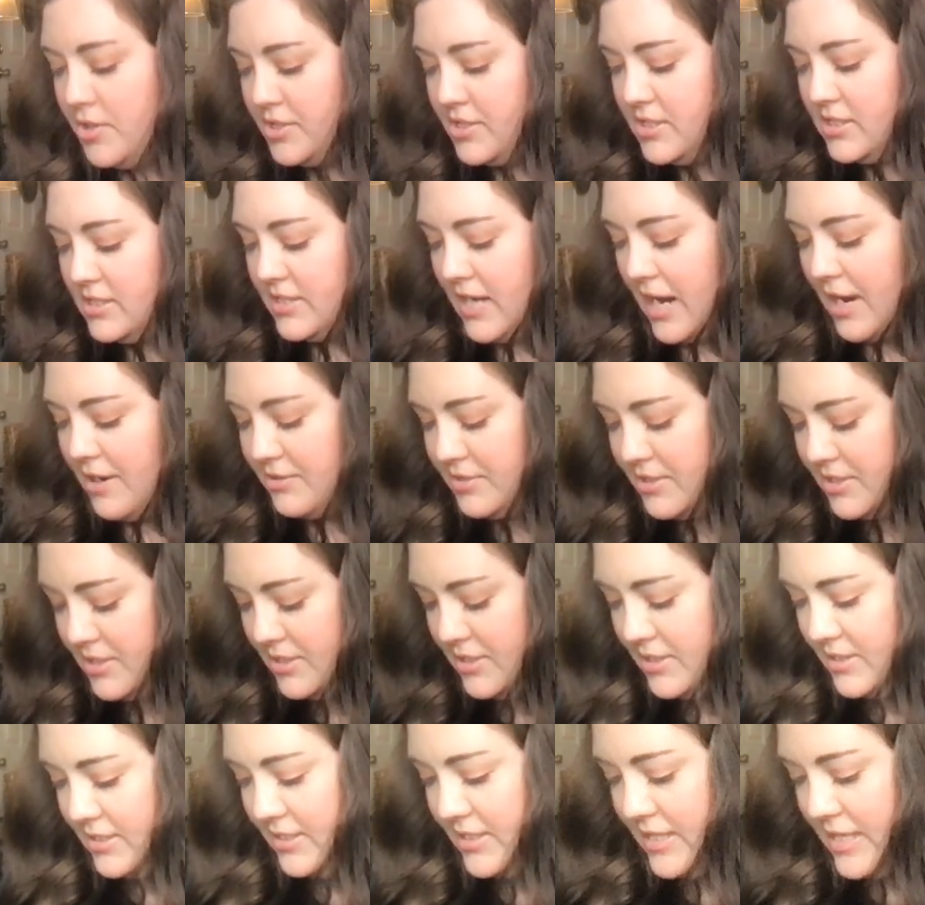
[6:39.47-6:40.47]
snout
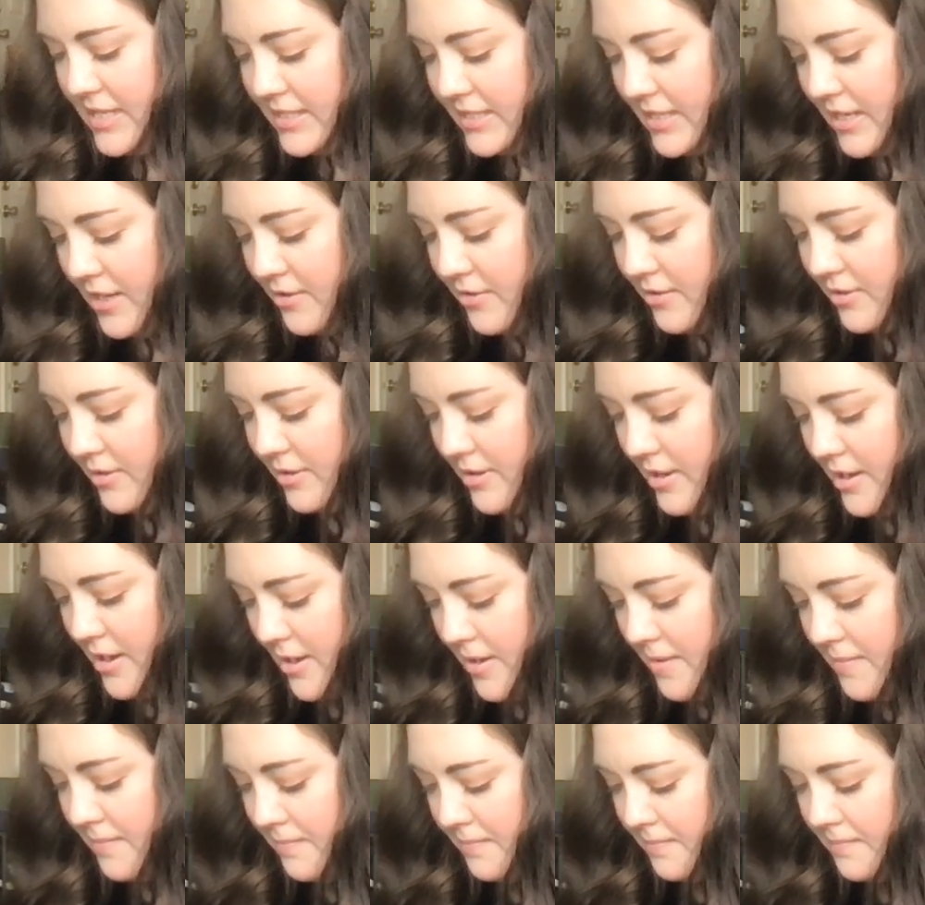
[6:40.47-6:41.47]
to stand out
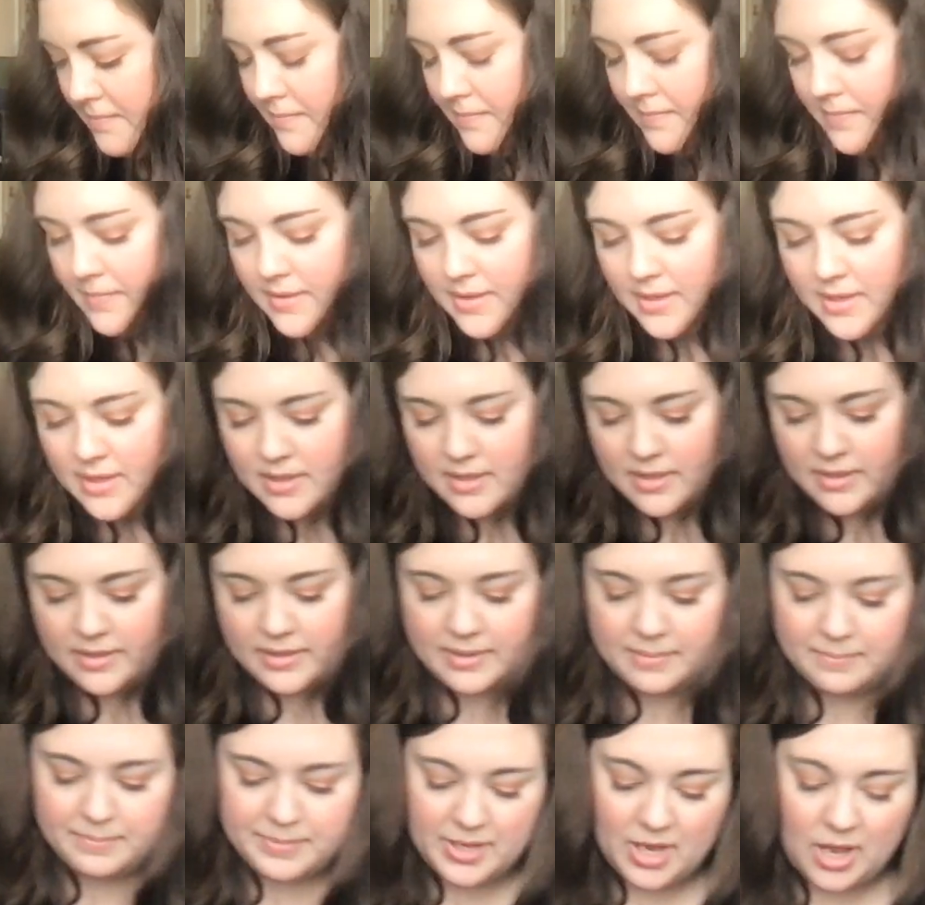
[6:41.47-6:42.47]

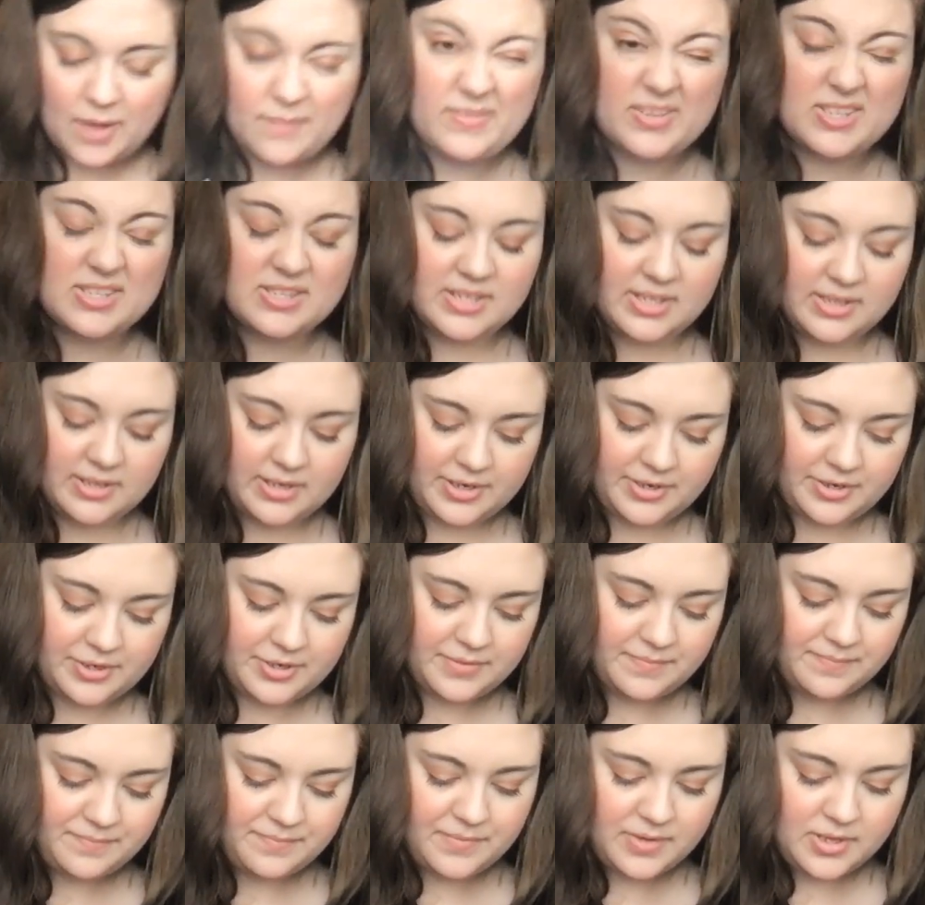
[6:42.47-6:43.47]
and be obviously
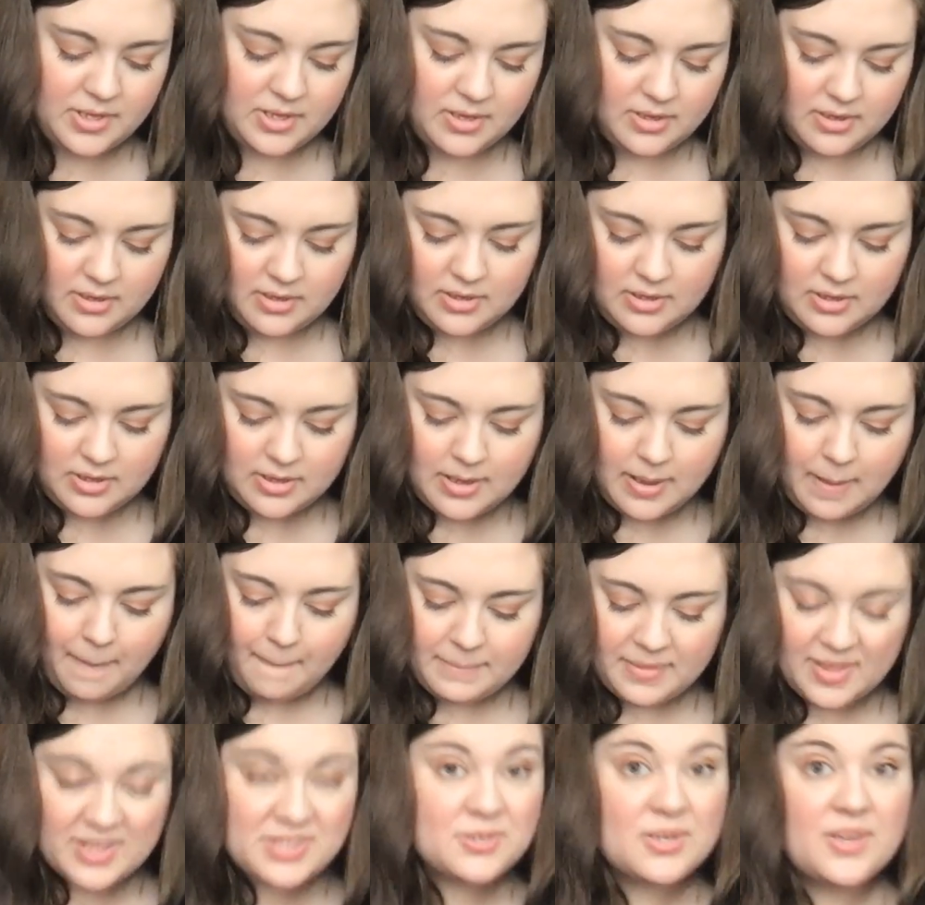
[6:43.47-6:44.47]
lighter.
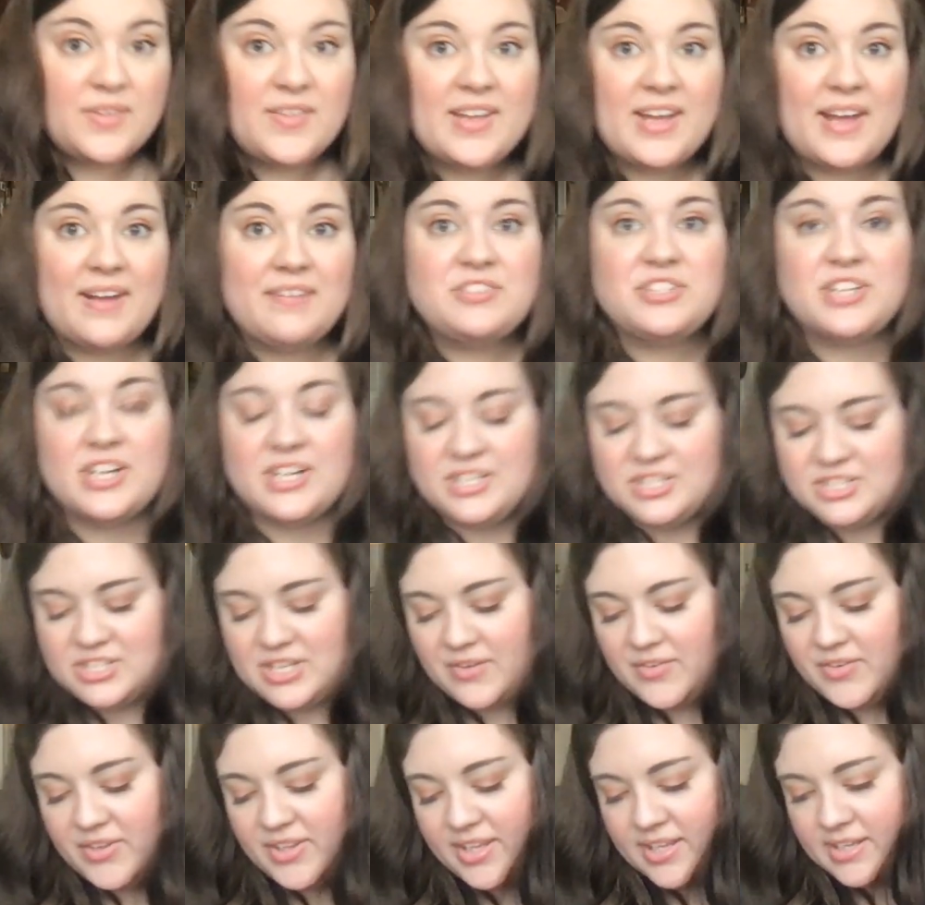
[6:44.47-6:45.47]
But that's the only thing I've changed.
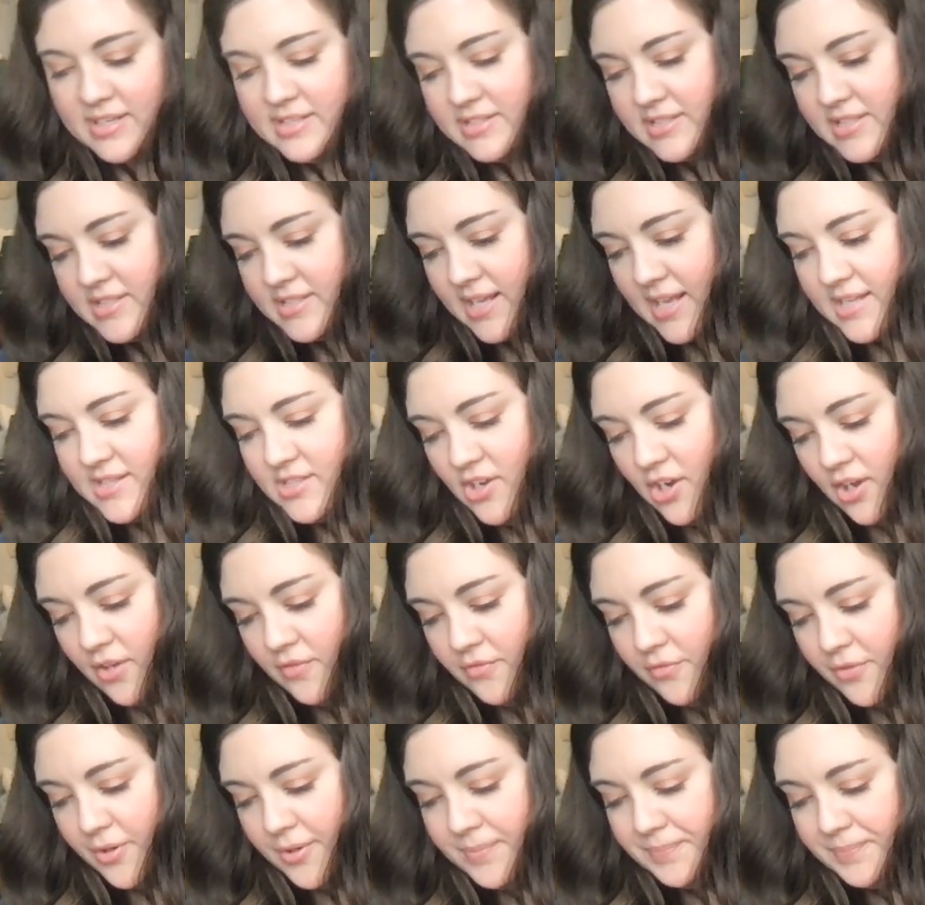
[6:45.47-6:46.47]
Everything else is as called
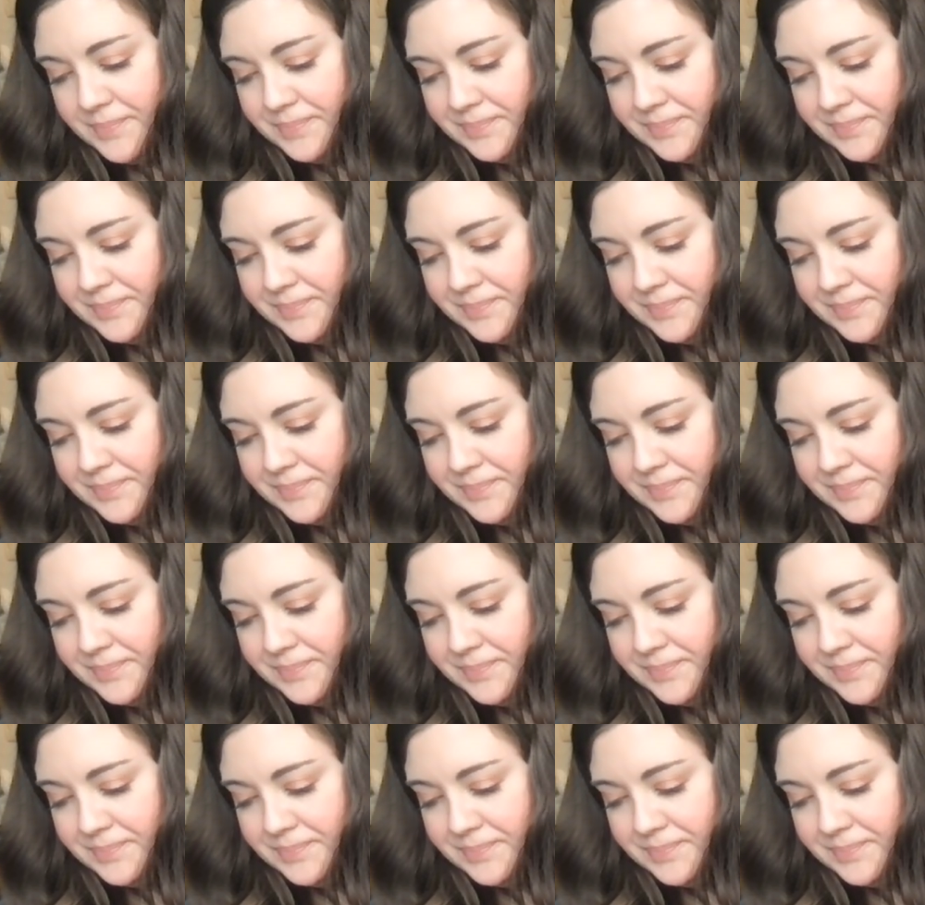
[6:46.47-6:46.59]
for.